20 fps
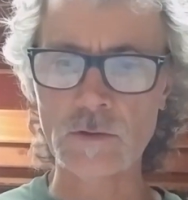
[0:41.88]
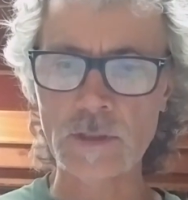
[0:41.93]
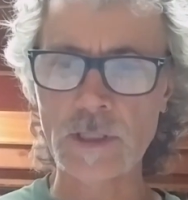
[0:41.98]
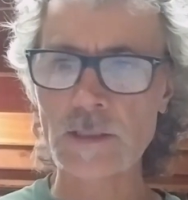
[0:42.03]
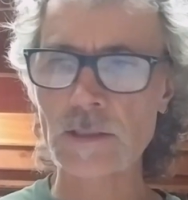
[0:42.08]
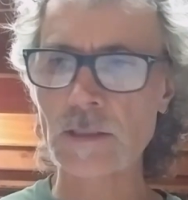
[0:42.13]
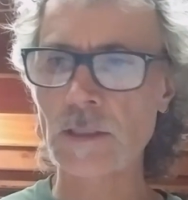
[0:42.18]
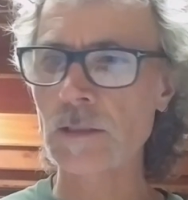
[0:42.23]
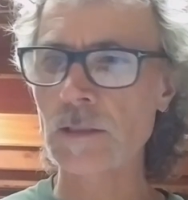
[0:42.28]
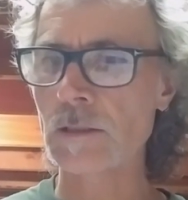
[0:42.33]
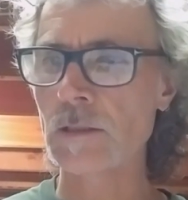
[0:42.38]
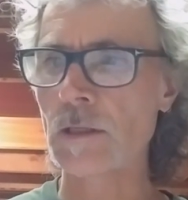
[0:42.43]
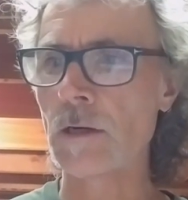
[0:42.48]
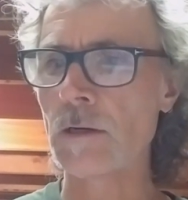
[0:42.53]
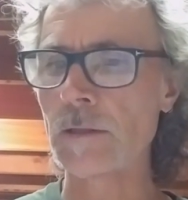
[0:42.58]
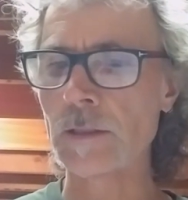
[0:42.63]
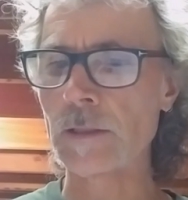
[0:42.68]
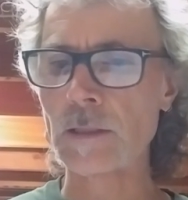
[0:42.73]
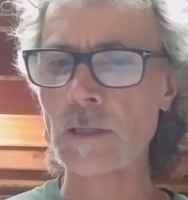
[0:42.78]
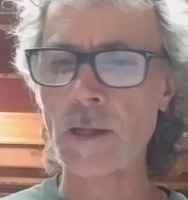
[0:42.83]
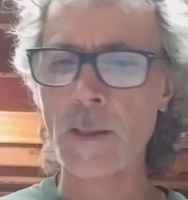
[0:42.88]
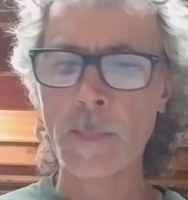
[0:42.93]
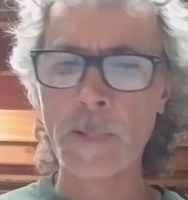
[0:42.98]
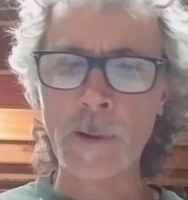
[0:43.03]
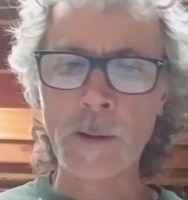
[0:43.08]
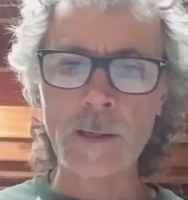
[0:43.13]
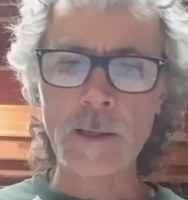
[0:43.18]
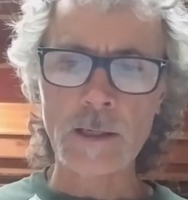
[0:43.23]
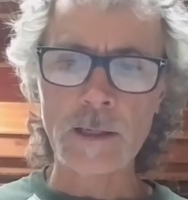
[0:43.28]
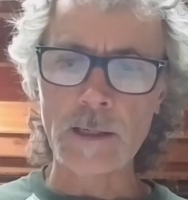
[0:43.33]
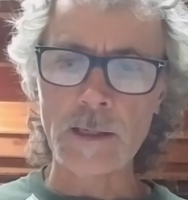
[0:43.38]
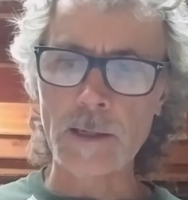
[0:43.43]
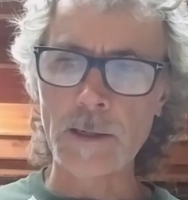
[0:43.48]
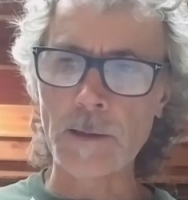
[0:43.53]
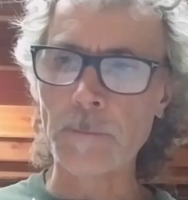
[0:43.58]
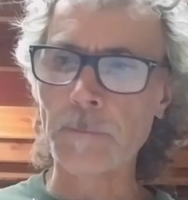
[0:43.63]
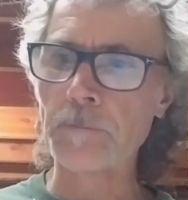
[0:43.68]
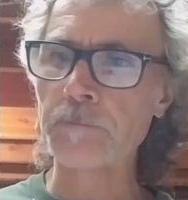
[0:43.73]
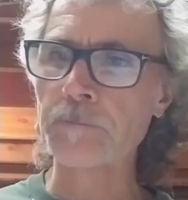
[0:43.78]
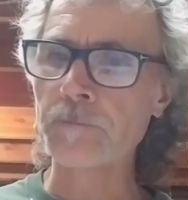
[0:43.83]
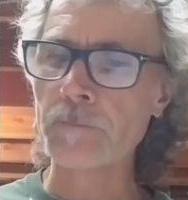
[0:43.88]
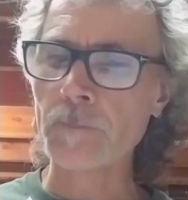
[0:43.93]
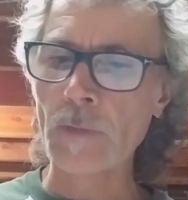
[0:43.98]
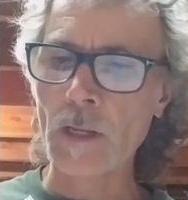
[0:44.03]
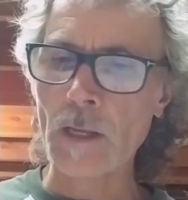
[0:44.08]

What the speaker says: let's get started. Um,